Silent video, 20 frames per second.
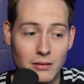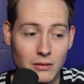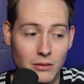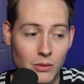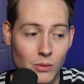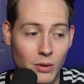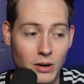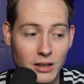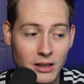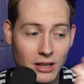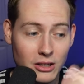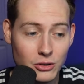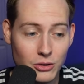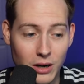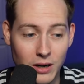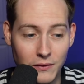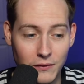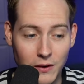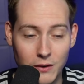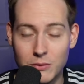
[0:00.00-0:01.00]
what did they
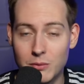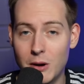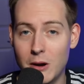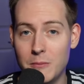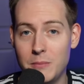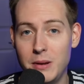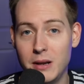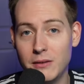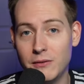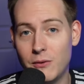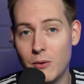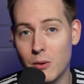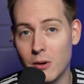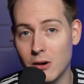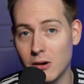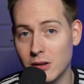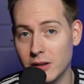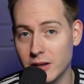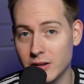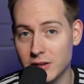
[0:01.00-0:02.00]
trade a fifth round pick for
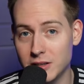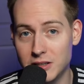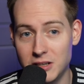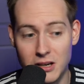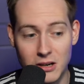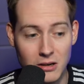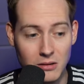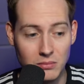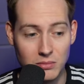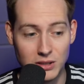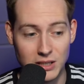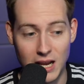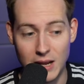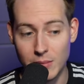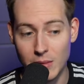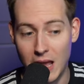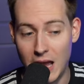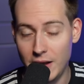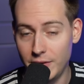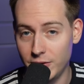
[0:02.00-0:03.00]
earlier this year? Sam
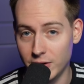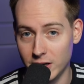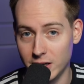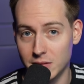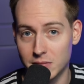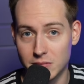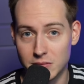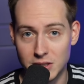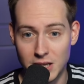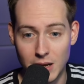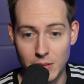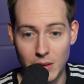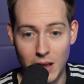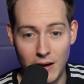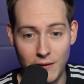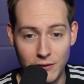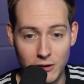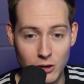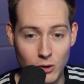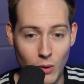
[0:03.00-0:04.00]
Lafferty. Sam
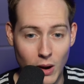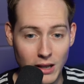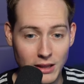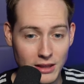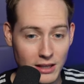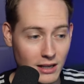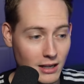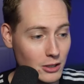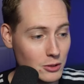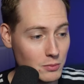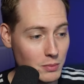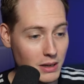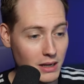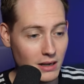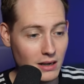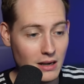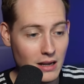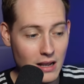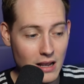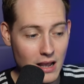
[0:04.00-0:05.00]
Lafferty, who I think has
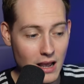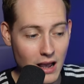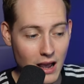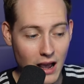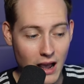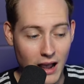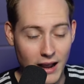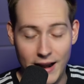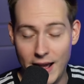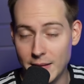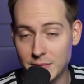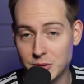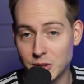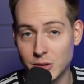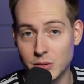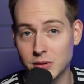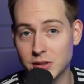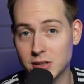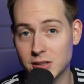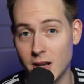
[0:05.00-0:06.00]
been an
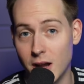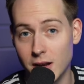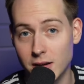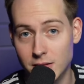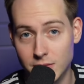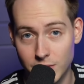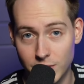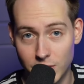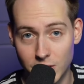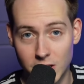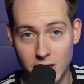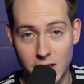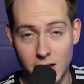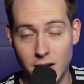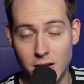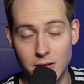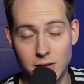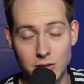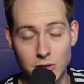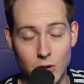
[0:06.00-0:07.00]
absolute stud for the
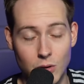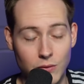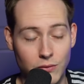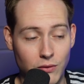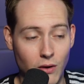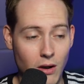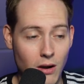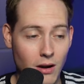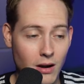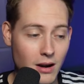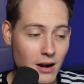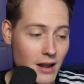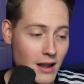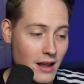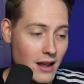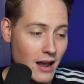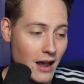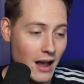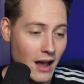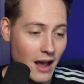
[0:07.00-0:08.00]
Canucks so far.
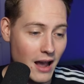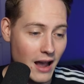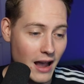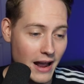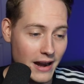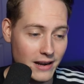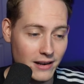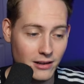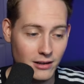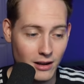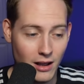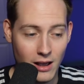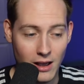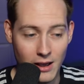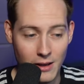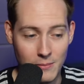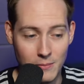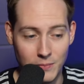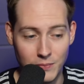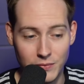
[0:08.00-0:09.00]
You
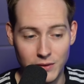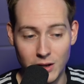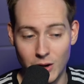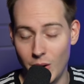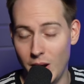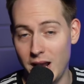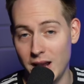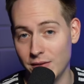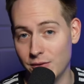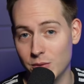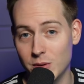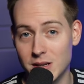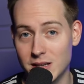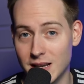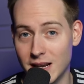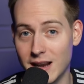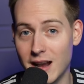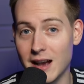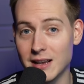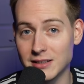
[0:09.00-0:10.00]
know, hey, if we can
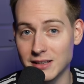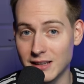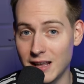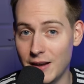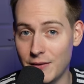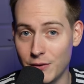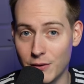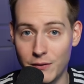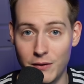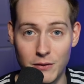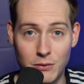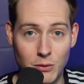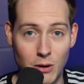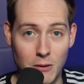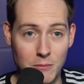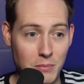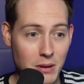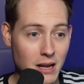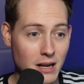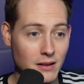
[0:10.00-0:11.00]
get guys like that for a fifth
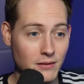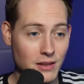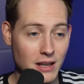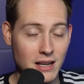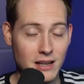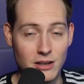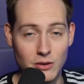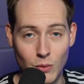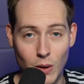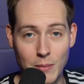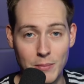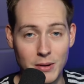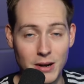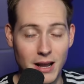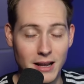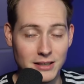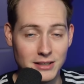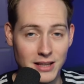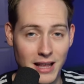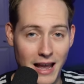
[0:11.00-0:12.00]
round pick, if they can
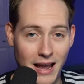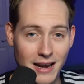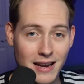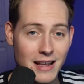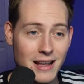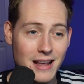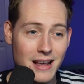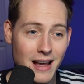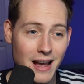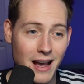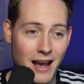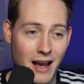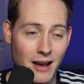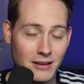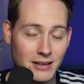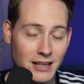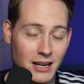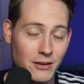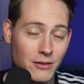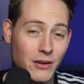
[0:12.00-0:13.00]
weaponize that
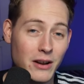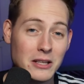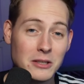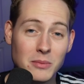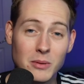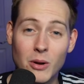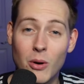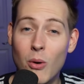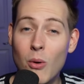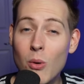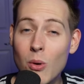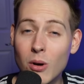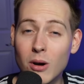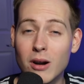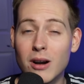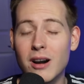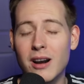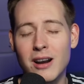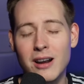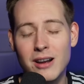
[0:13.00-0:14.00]
to get a defenseman,
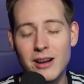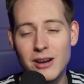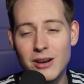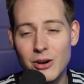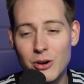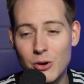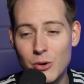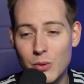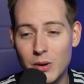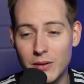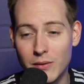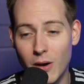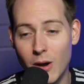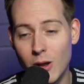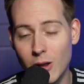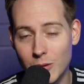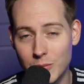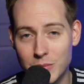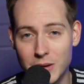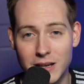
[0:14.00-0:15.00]
or who we've
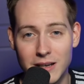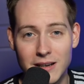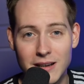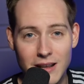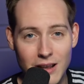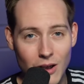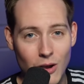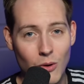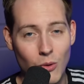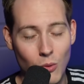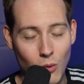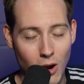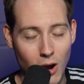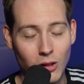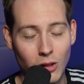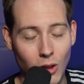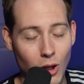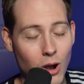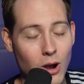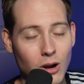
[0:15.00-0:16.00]
all been
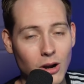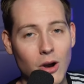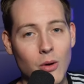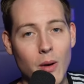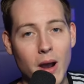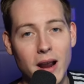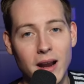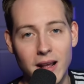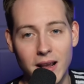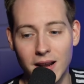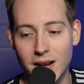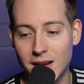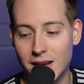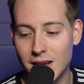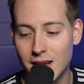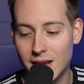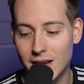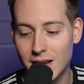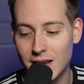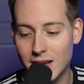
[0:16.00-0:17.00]
long awaiting,
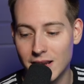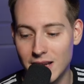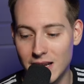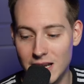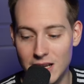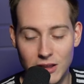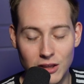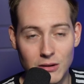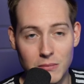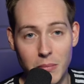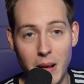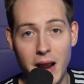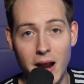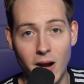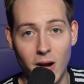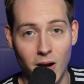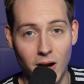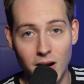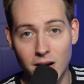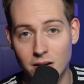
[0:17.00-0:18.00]
Ethan
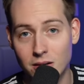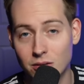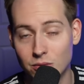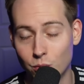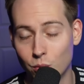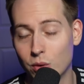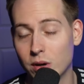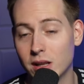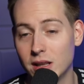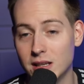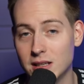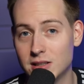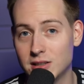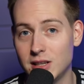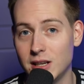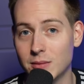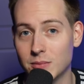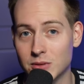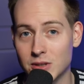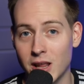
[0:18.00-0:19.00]
Bear, really
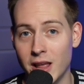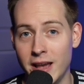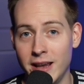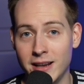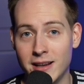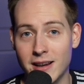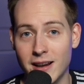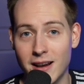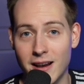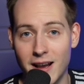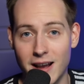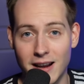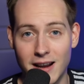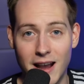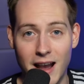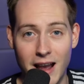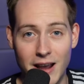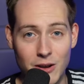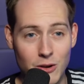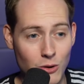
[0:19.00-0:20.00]
seems like a
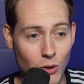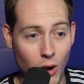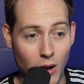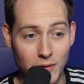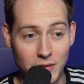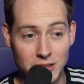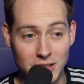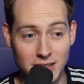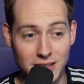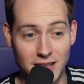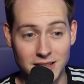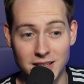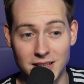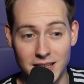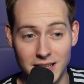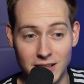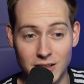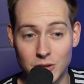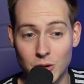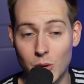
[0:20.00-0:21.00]
guy who obviously doesn't
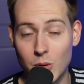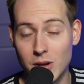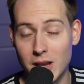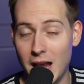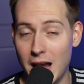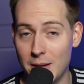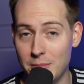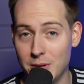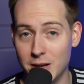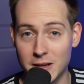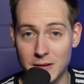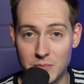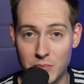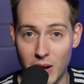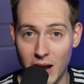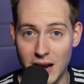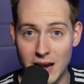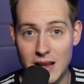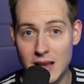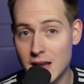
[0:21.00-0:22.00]
need this whole cap hit,
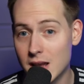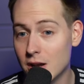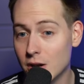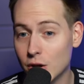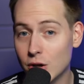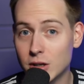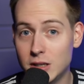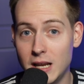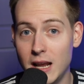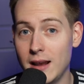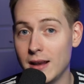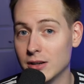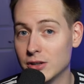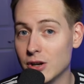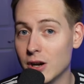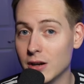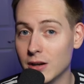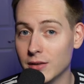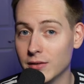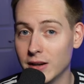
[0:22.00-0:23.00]
but could take a
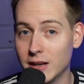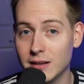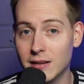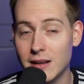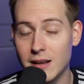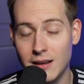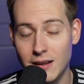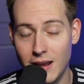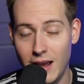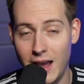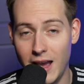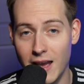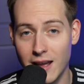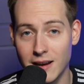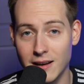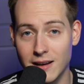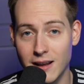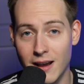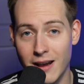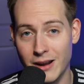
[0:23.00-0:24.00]
chunk of it
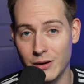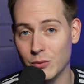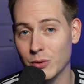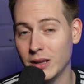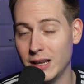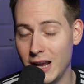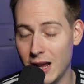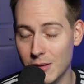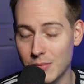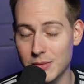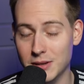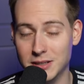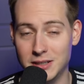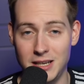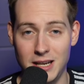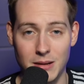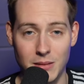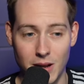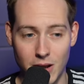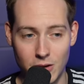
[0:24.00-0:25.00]
and really help this
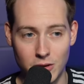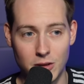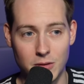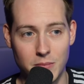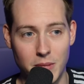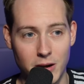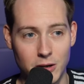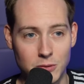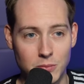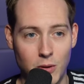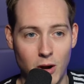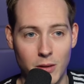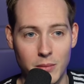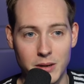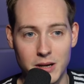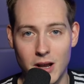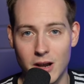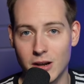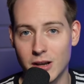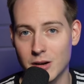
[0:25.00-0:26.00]
team. Now, Ethan Bear's probably
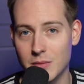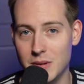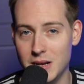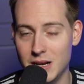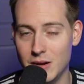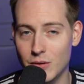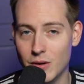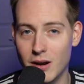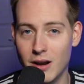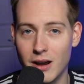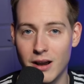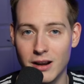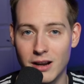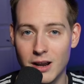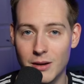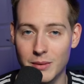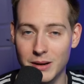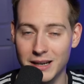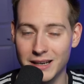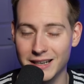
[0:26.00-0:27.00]
not going to be
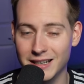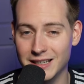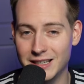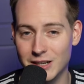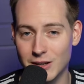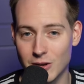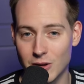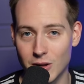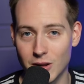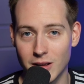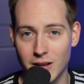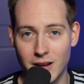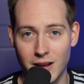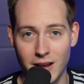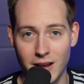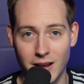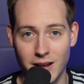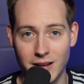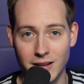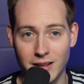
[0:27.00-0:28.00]
coming in until
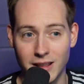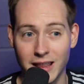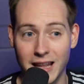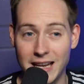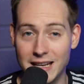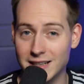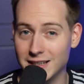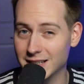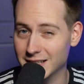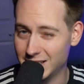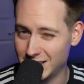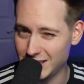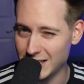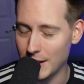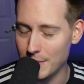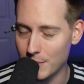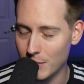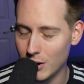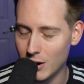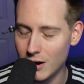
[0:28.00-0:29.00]
late
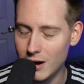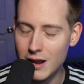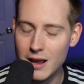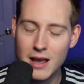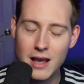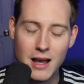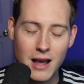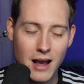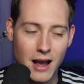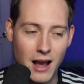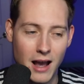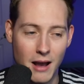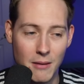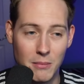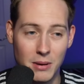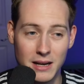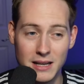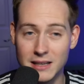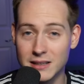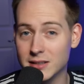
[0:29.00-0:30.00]
December,
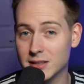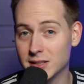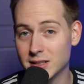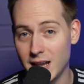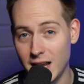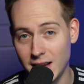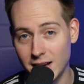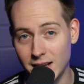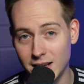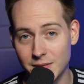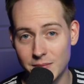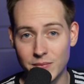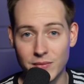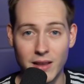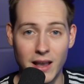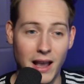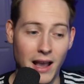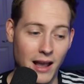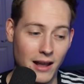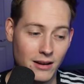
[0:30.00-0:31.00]
but he is skating,
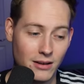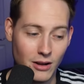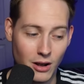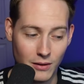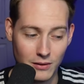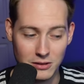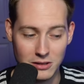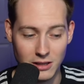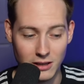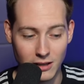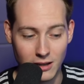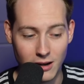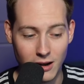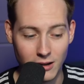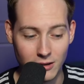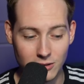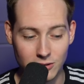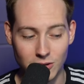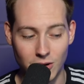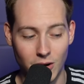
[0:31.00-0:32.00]
and obviously the
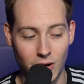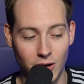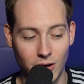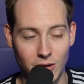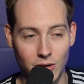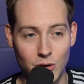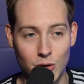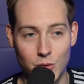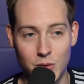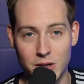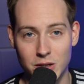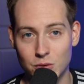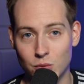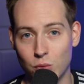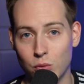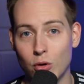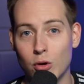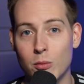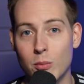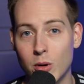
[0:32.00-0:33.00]
Canucks are who he's
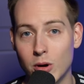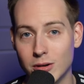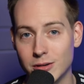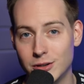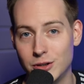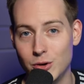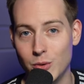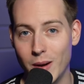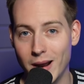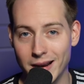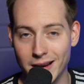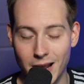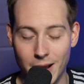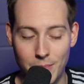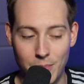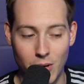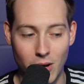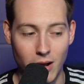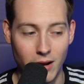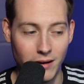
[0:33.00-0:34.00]
rumored to end
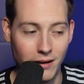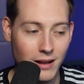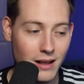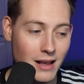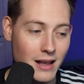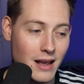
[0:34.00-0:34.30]
up on.